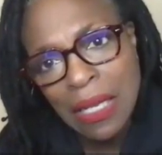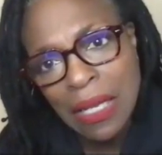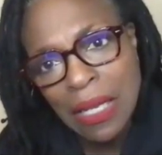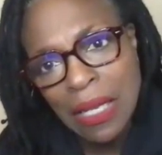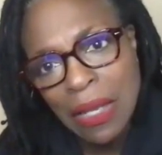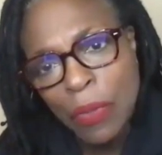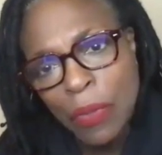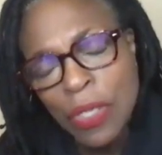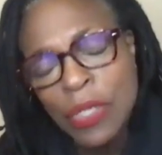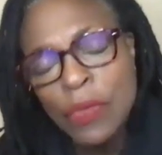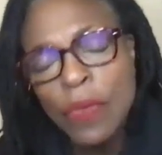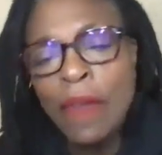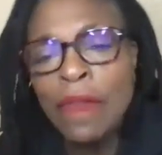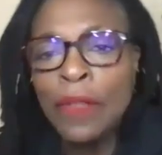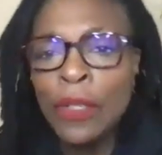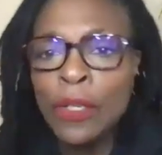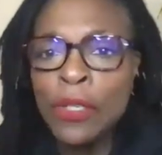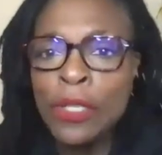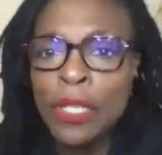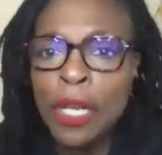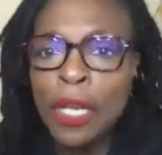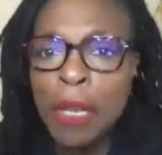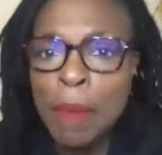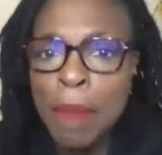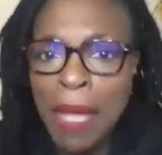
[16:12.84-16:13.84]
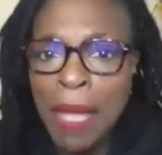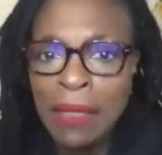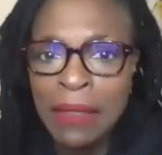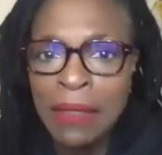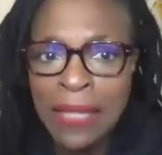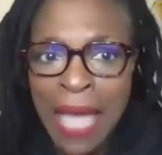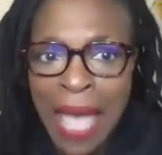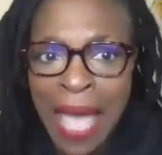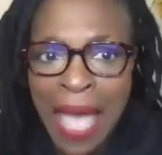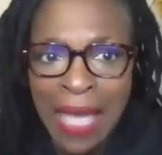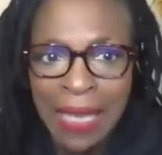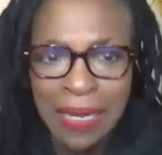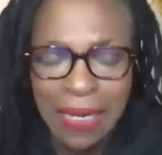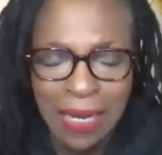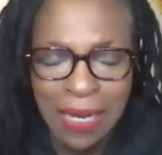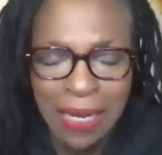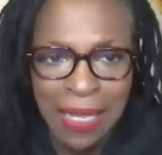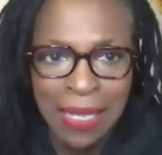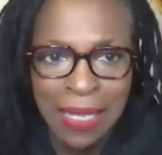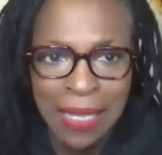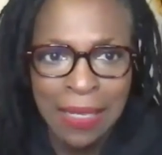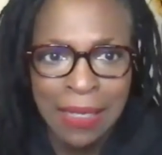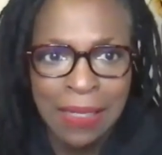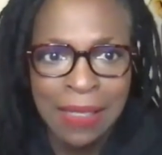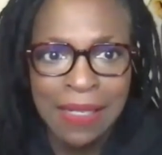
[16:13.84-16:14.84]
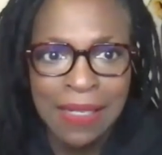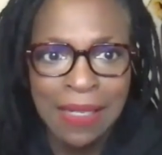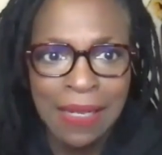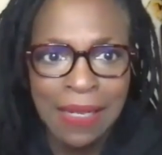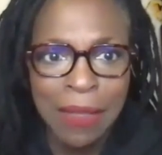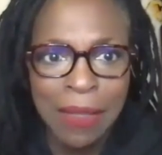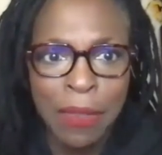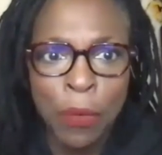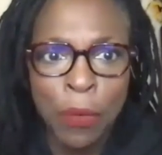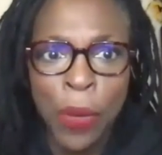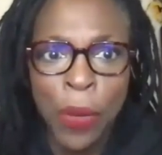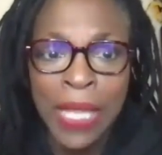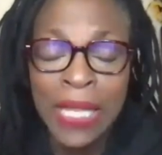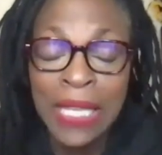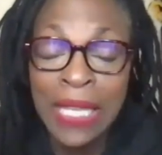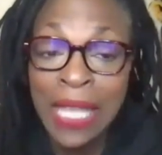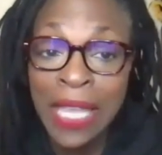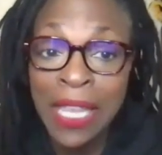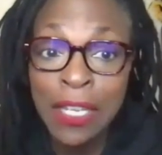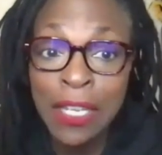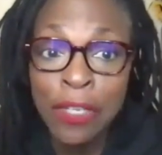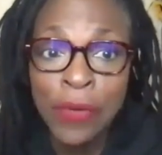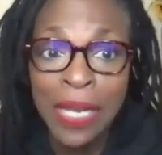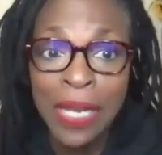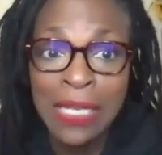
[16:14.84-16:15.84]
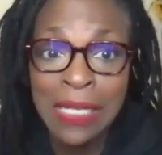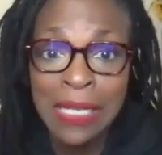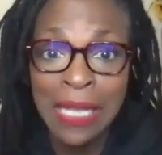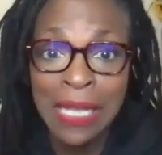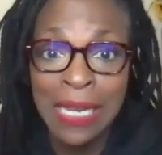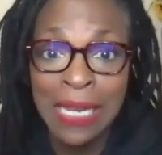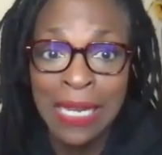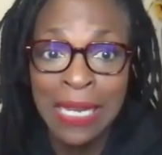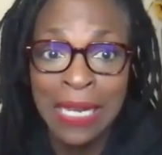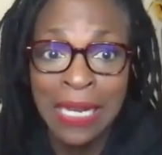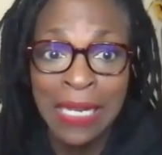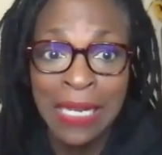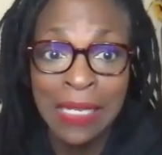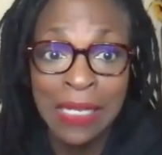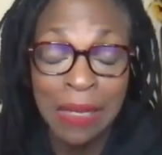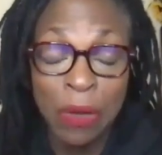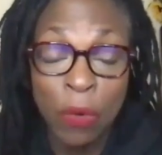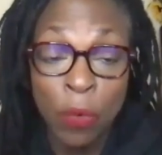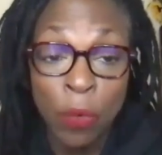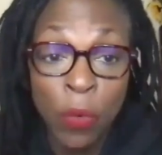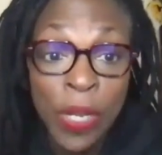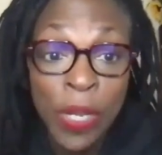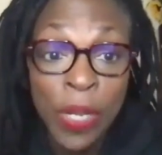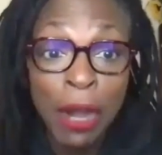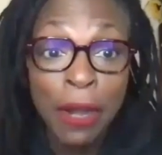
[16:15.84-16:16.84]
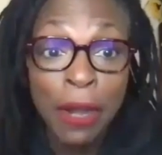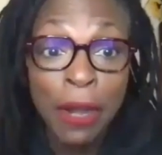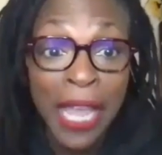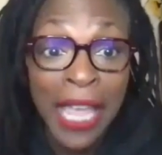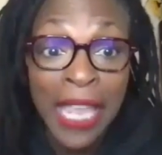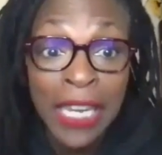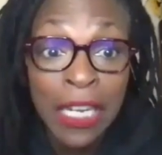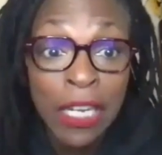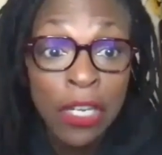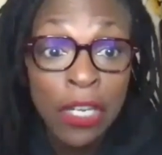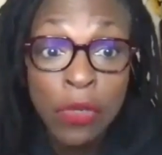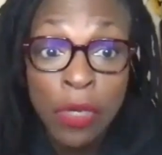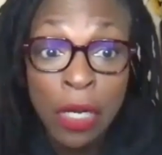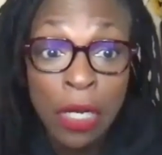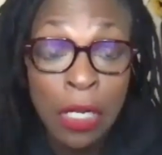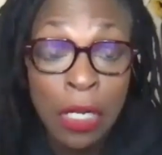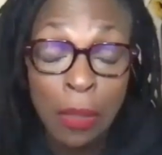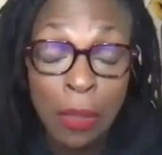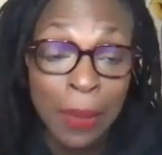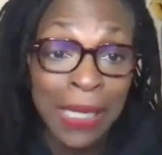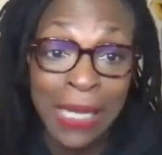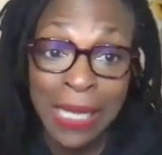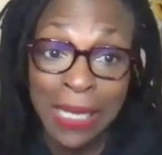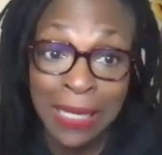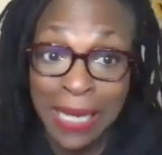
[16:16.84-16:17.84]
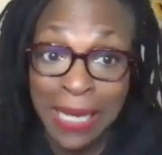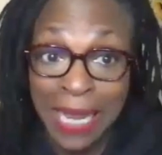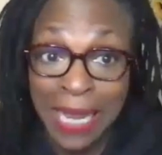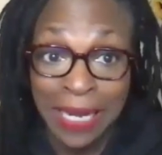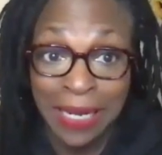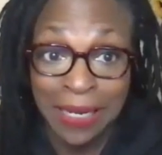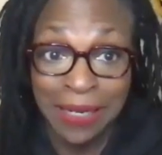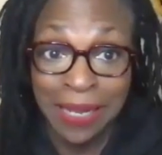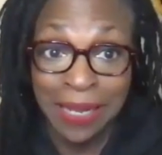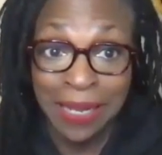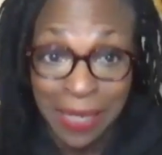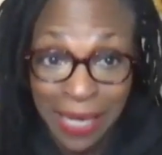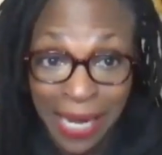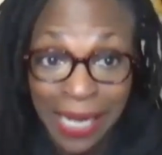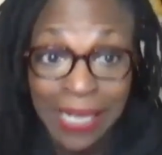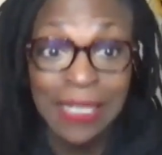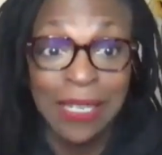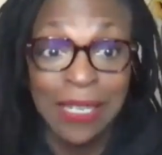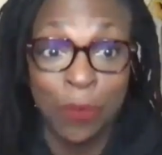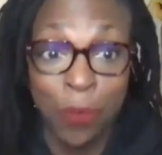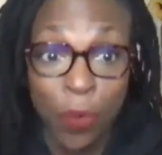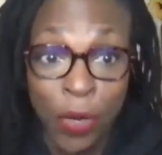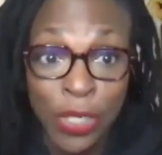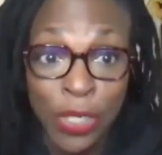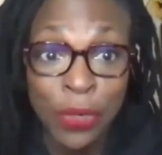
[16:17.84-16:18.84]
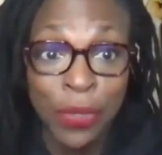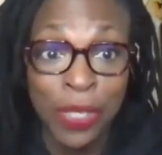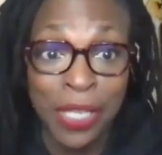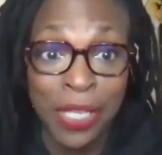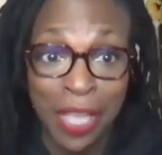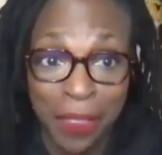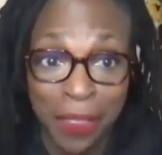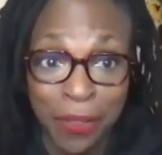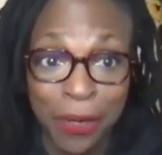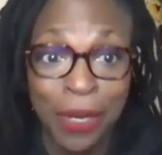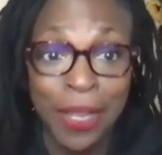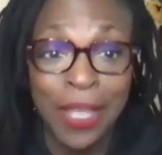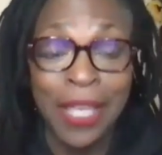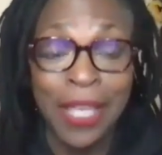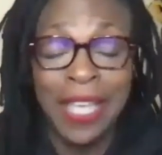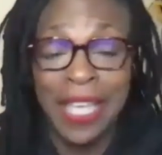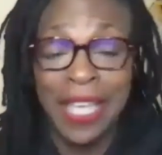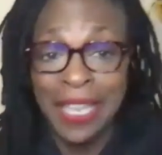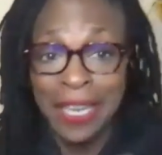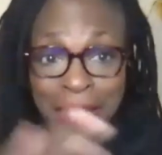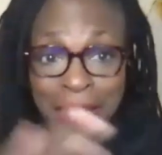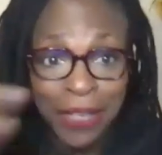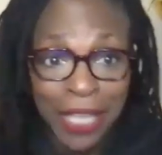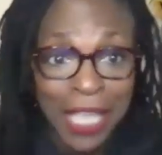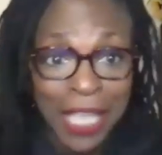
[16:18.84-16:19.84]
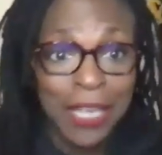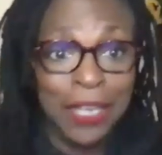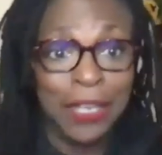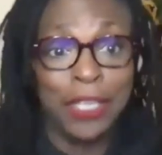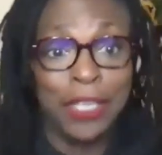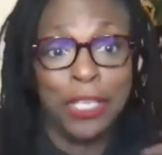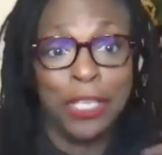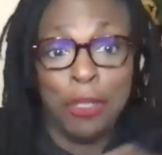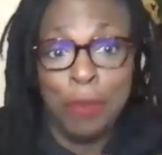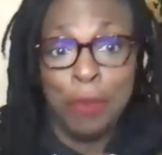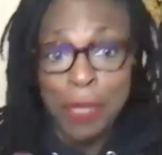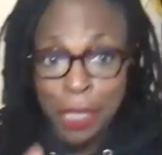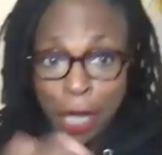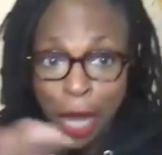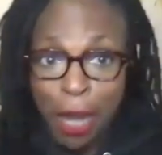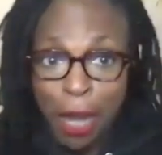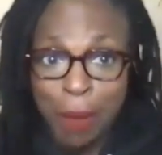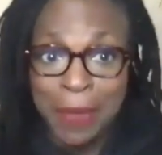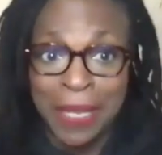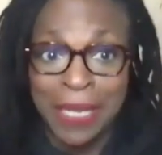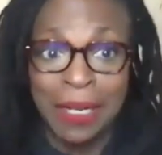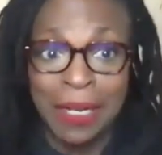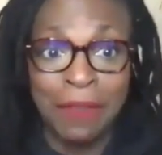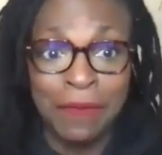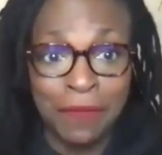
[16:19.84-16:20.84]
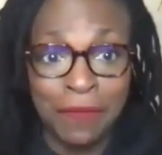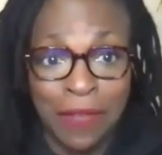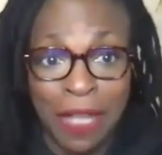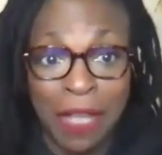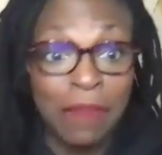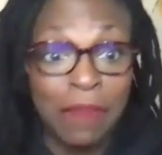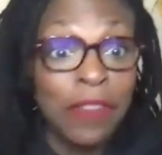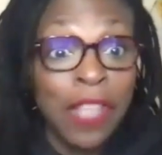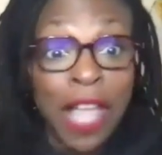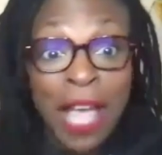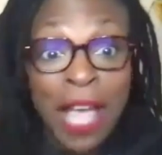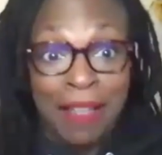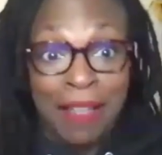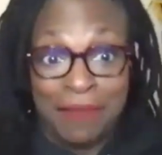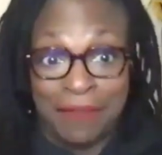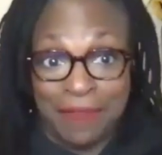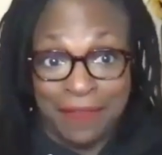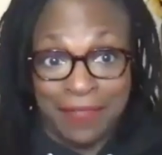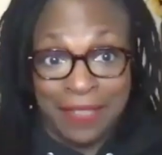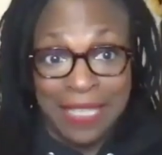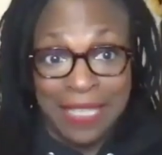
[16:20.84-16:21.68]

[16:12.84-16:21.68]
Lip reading: What's revolutionary about that is the way King translated it is, we are inextricably connected one to the other in a human garment of love.